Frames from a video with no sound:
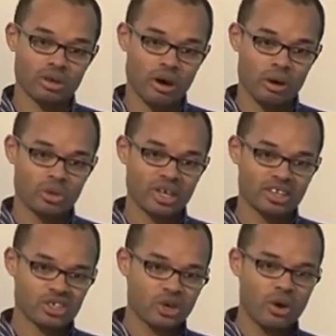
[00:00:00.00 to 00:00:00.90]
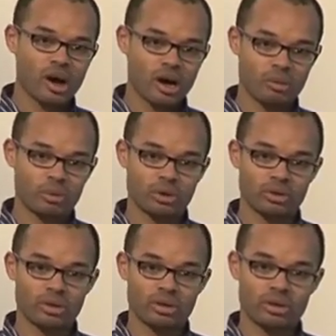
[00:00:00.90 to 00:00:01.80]
I wouldn't get too hung up
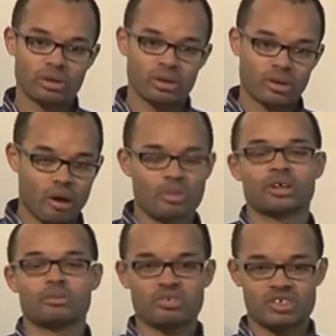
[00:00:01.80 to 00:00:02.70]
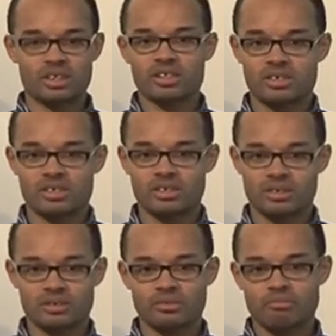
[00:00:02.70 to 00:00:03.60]
on, am I going to present this
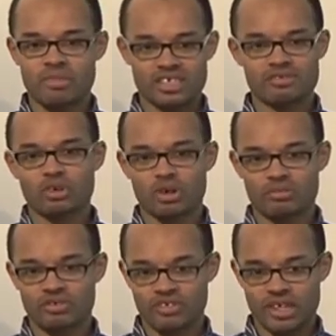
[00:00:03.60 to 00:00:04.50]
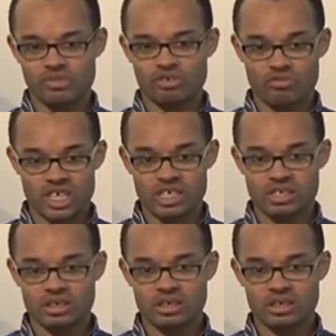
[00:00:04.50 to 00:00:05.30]
massive document for them to read?